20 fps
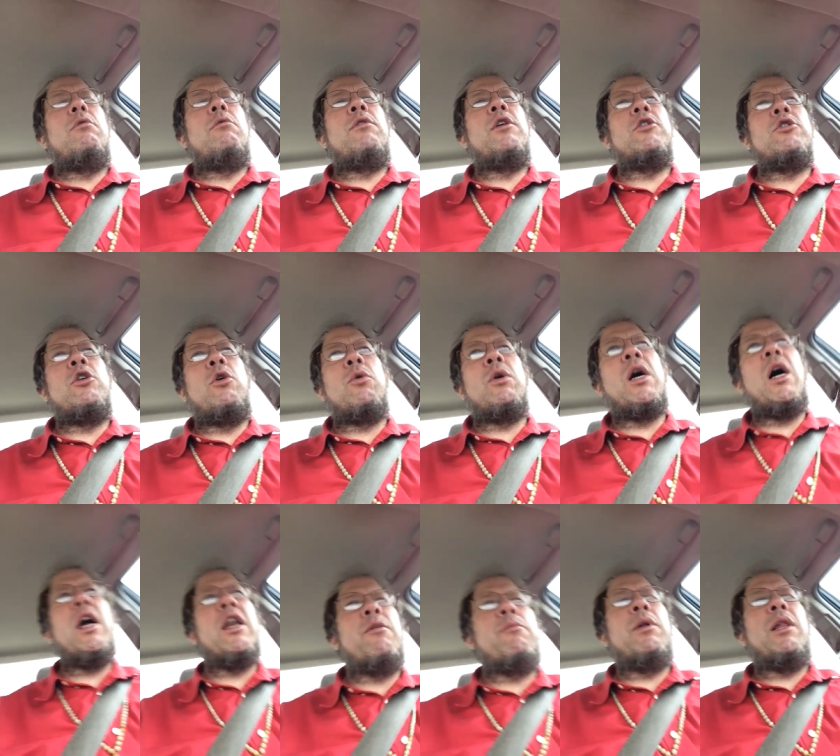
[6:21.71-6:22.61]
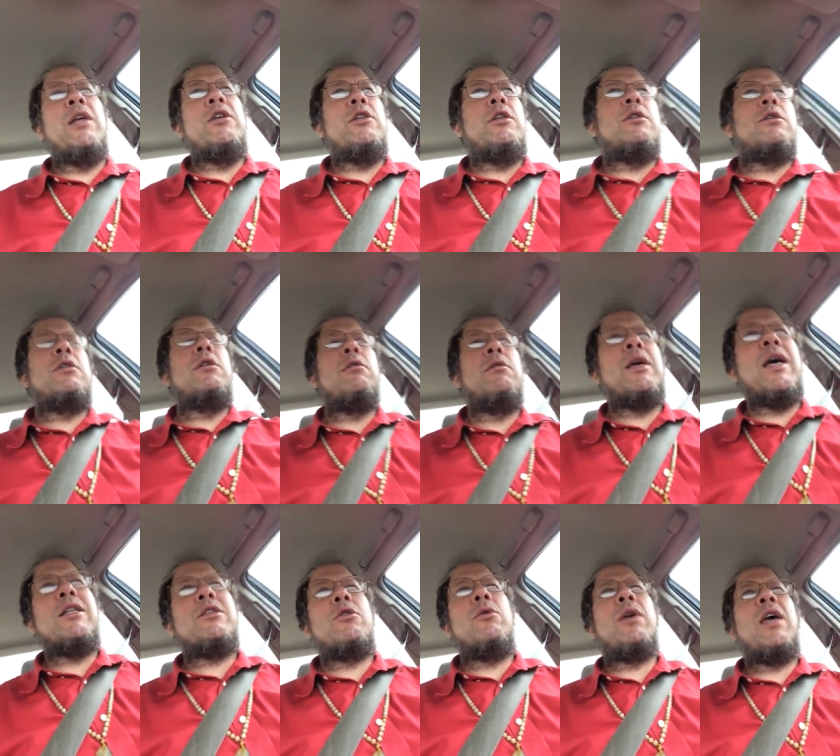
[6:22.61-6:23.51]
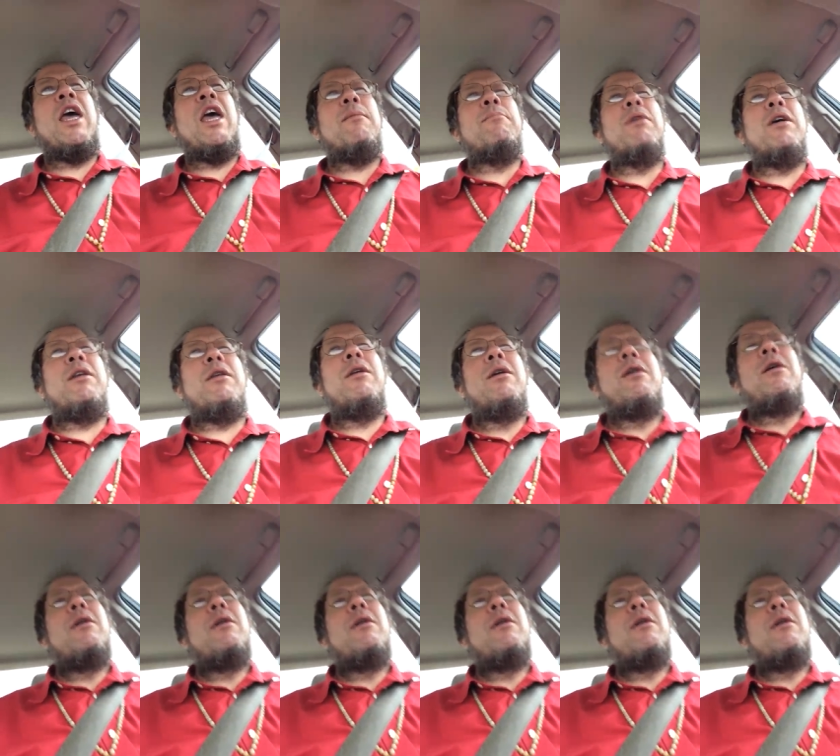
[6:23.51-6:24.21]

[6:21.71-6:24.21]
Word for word: there's no God in religions, and that's okay. But